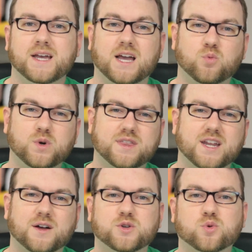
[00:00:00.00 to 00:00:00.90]
And with
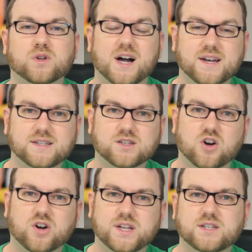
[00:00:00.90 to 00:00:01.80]
that out the door, Linus has
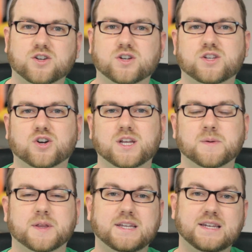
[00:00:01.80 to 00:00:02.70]
already started talking
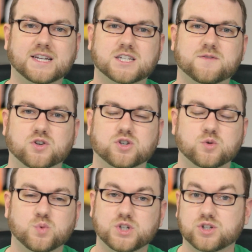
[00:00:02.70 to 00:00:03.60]
about the next
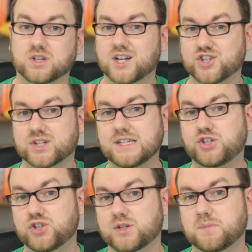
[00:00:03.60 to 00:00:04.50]
version, which logically
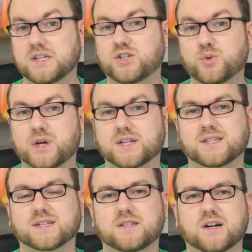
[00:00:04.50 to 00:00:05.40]
should be
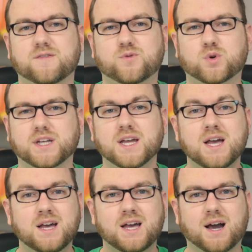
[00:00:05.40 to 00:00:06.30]
2.6.40.
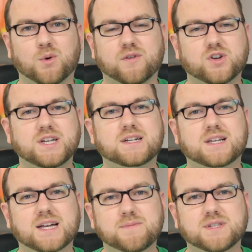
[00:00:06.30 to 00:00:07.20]
However, he claims